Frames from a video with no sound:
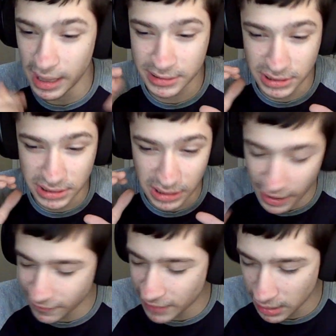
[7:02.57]
I just
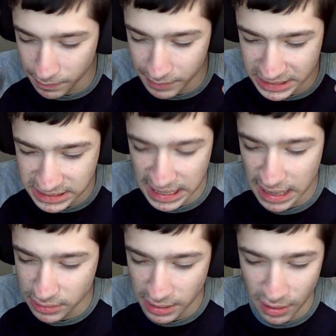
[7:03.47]
loved how the beat
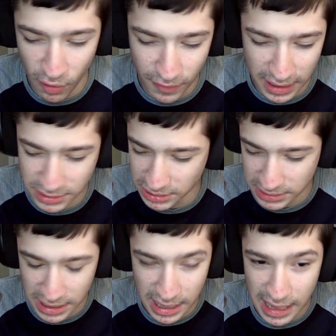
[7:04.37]
sounded and how just
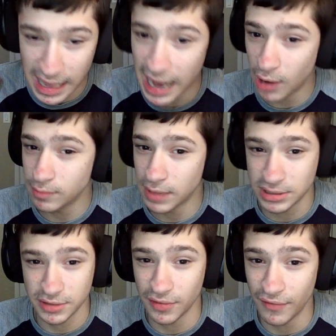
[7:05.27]
how much
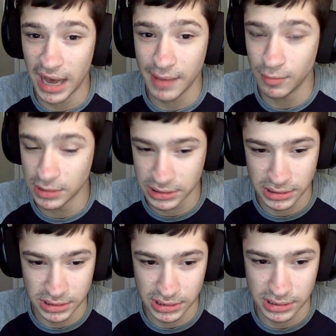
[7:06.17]
of the vibe was
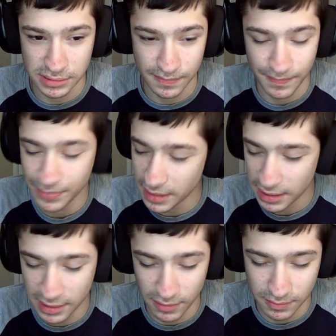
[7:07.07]
just,
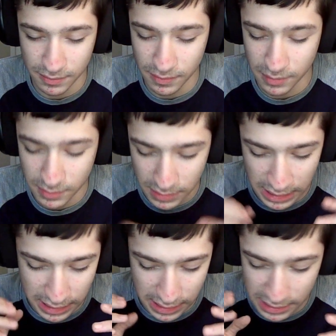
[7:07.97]
you know,
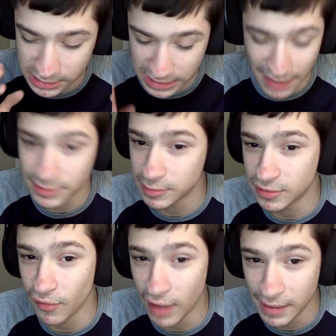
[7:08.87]
it just gave so much of
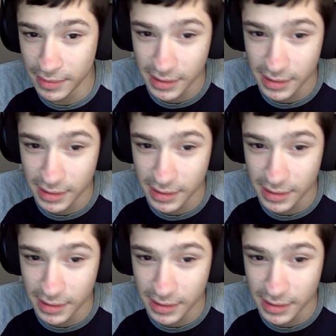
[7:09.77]
a vibe.